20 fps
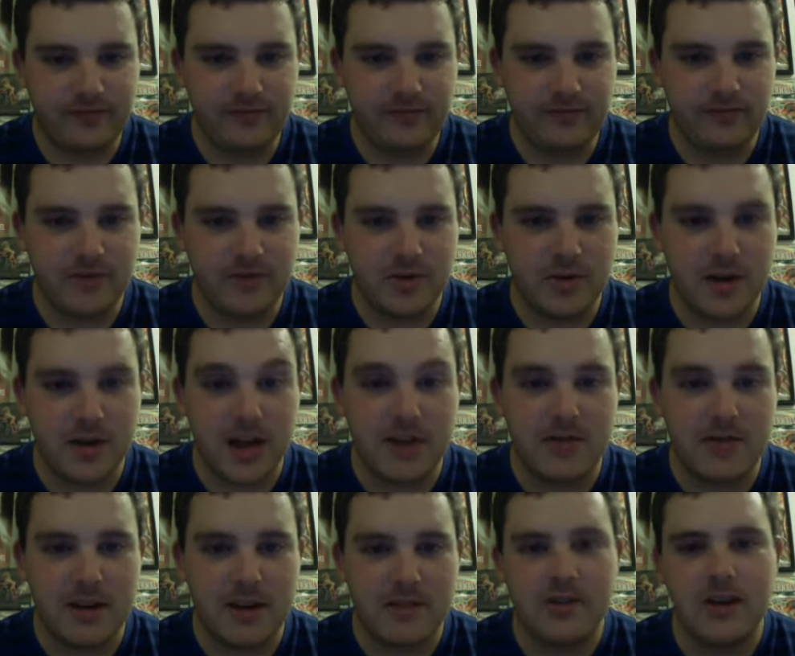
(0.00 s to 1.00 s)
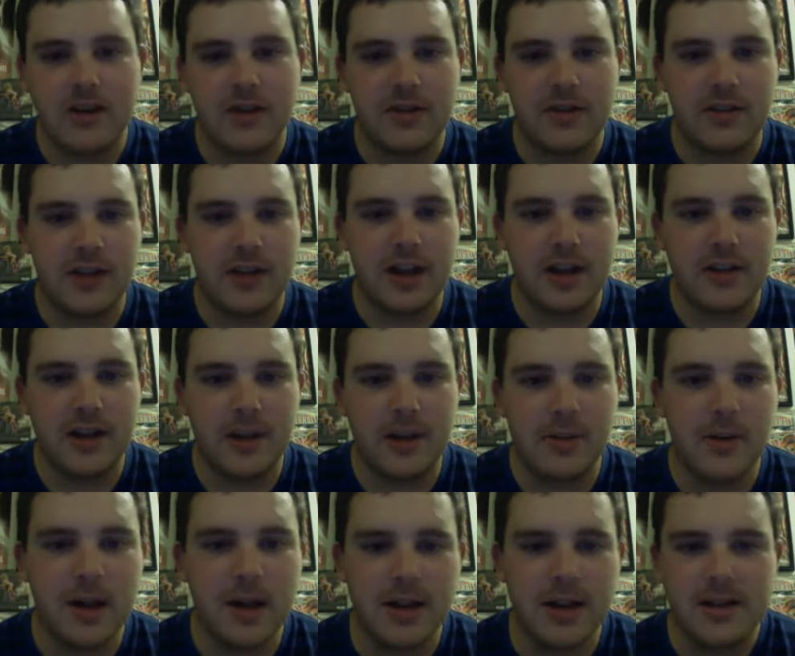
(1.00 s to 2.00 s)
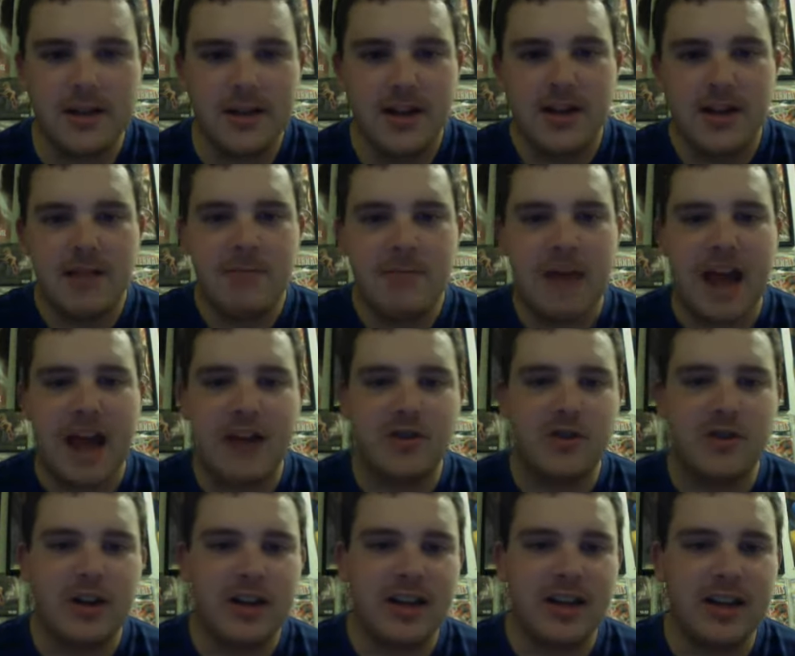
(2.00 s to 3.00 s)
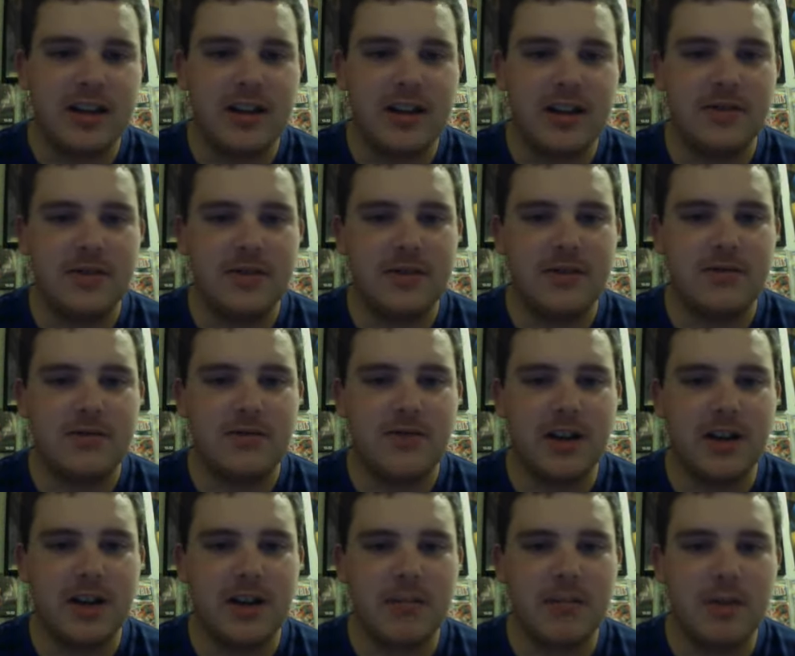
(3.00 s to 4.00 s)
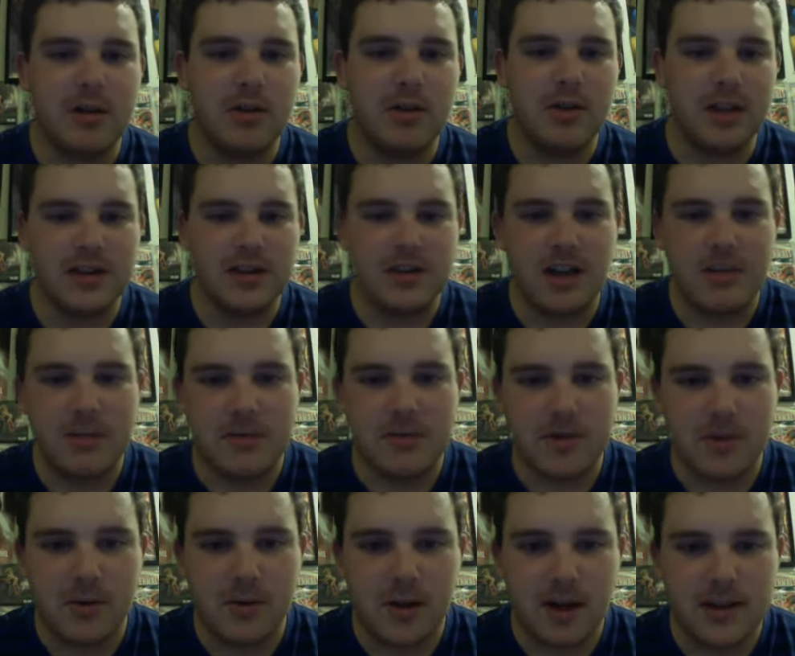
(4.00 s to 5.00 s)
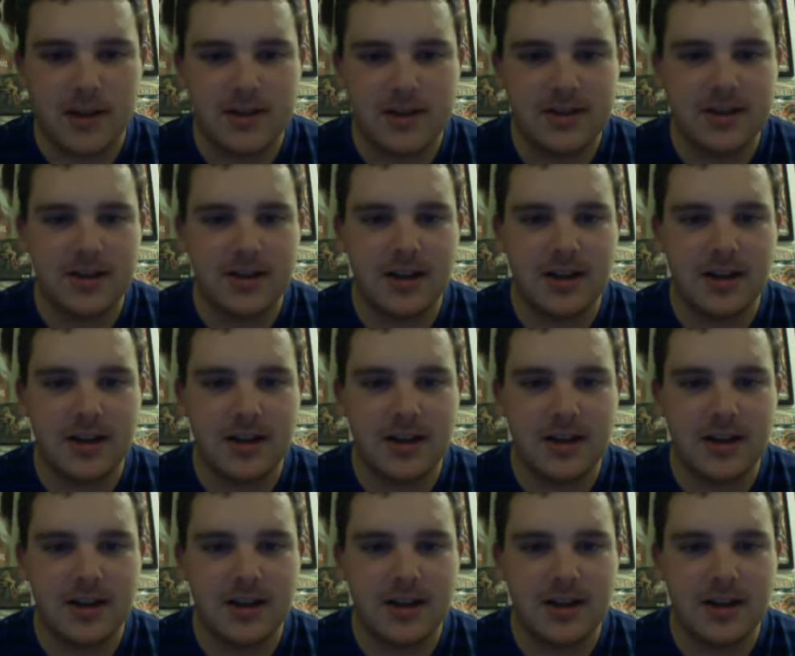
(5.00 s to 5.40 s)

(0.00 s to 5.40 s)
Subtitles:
do basically ever the hell they want. Patrick can lift freaking buildings up if he wants.